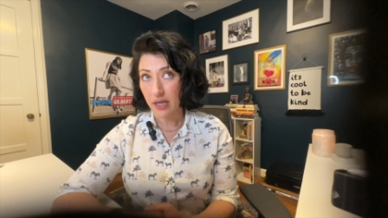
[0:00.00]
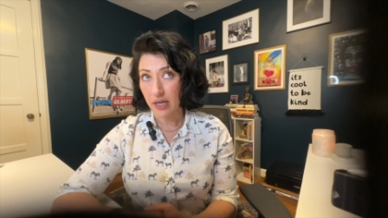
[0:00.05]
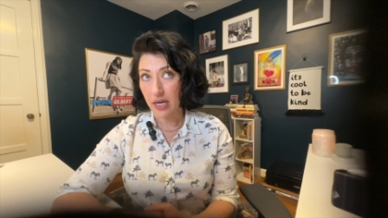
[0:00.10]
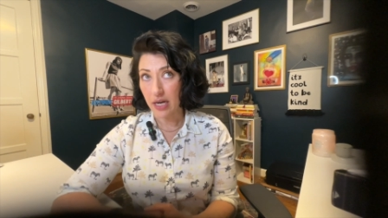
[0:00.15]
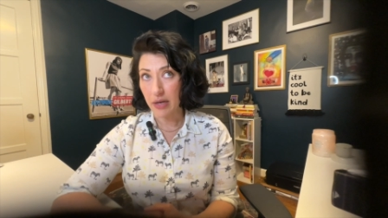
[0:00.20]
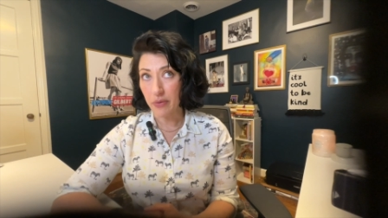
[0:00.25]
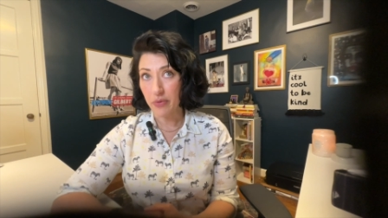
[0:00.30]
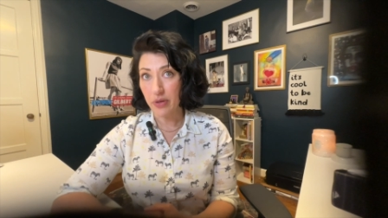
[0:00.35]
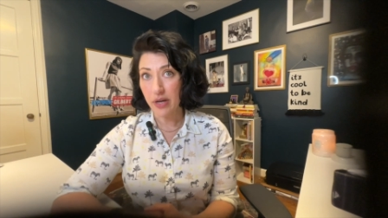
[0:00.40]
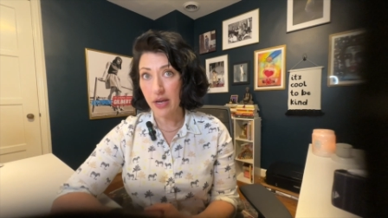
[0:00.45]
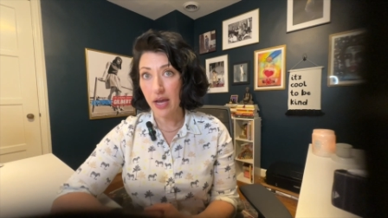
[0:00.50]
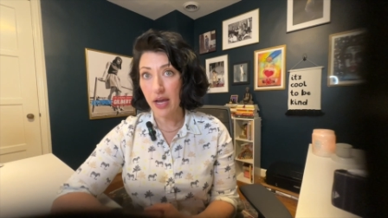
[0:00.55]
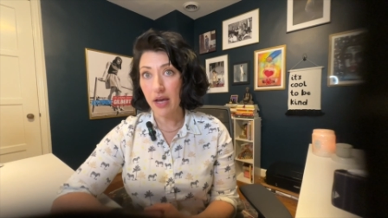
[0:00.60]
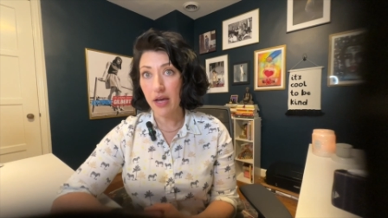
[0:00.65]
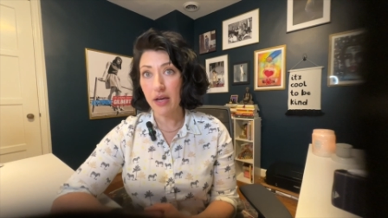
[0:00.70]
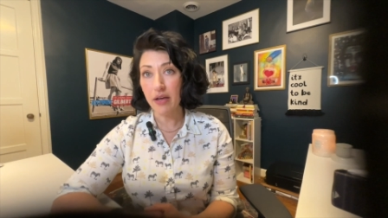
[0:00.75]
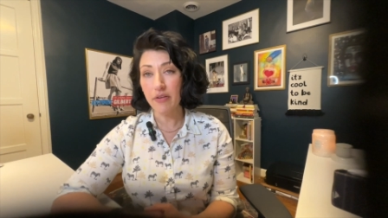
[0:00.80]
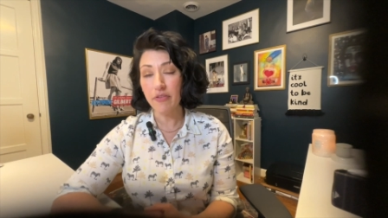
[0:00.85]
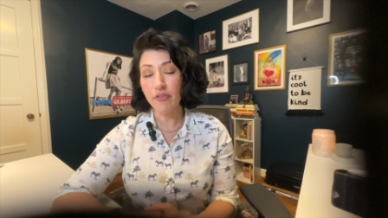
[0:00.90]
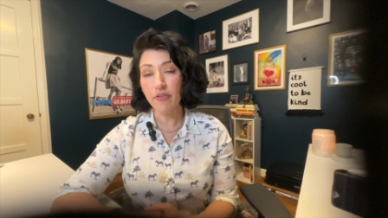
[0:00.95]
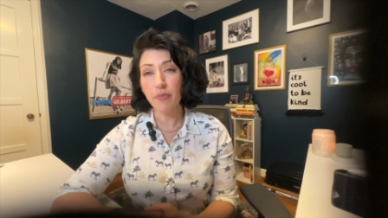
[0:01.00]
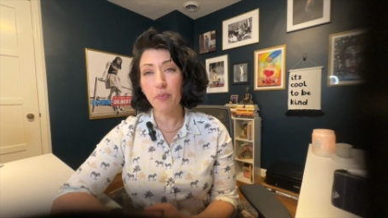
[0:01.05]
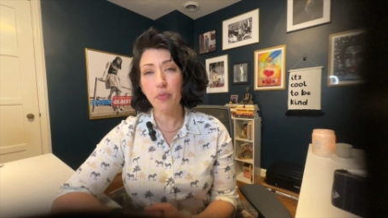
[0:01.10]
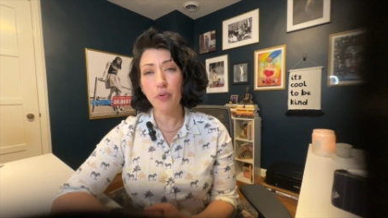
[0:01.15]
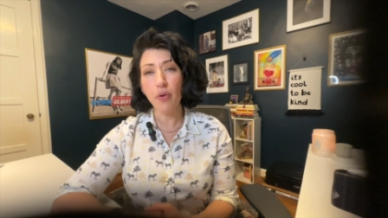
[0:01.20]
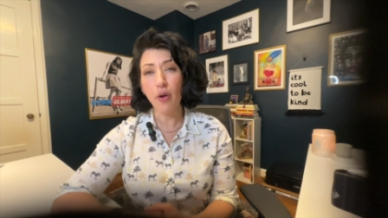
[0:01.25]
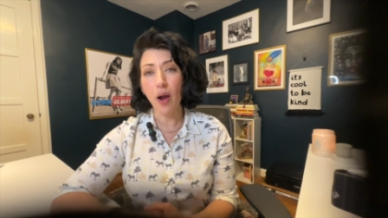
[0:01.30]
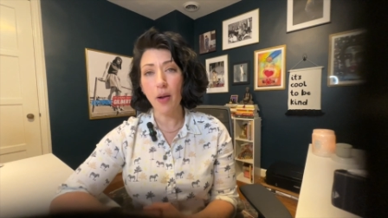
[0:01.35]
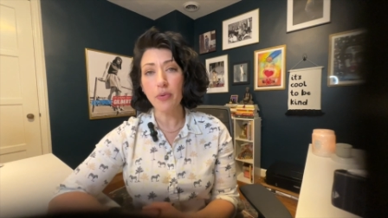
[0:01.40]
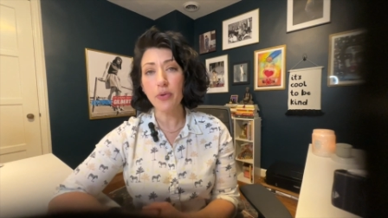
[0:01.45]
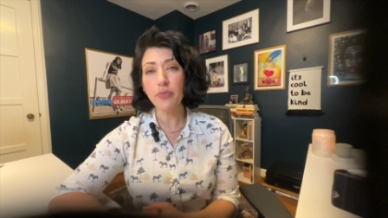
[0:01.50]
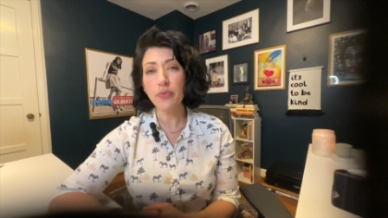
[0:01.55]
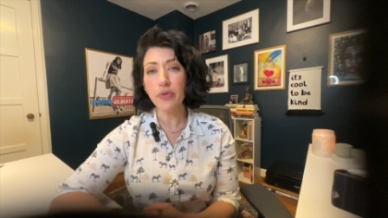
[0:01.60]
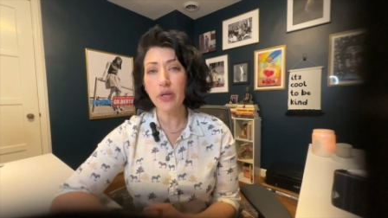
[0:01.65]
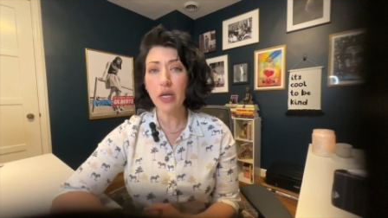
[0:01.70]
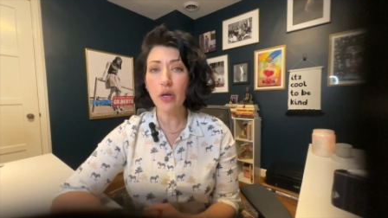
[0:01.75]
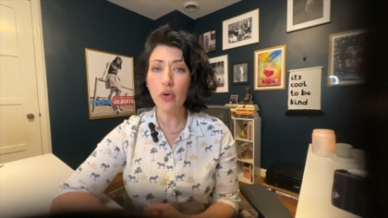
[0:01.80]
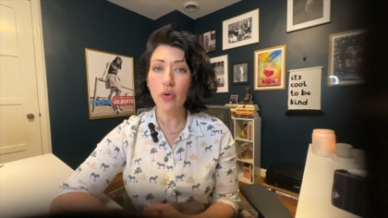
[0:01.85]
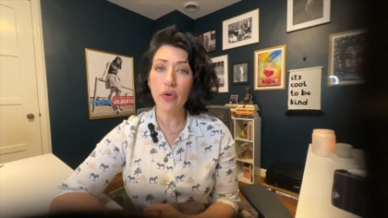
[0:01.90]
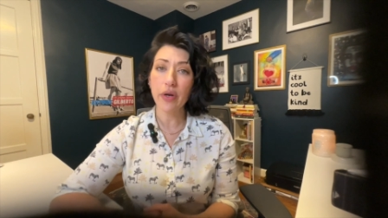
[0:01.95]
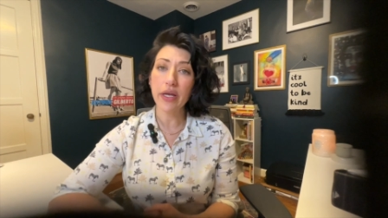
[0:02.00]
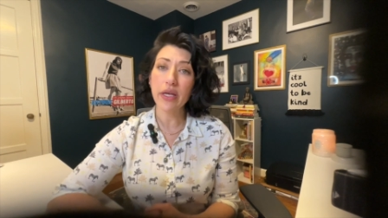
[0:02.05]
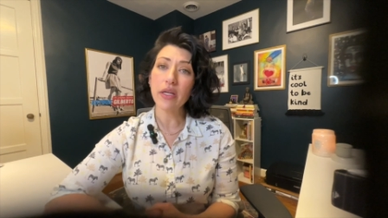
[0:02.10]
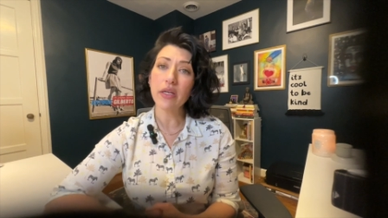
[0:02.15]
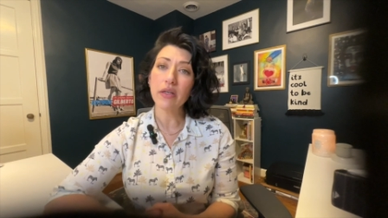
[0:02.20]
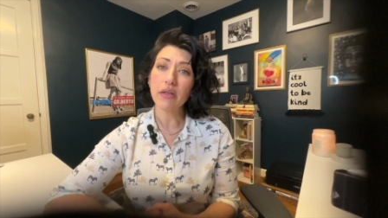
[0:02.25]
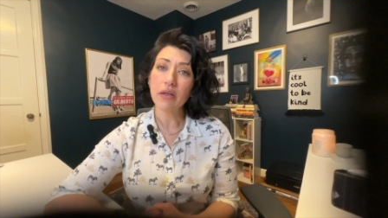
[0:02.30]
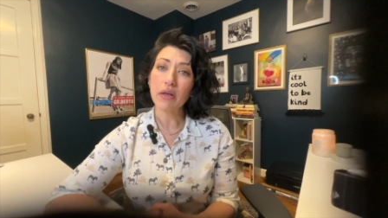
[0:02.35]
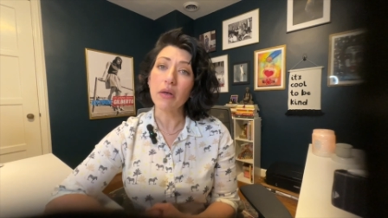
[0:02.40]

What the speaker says: I would have probably quit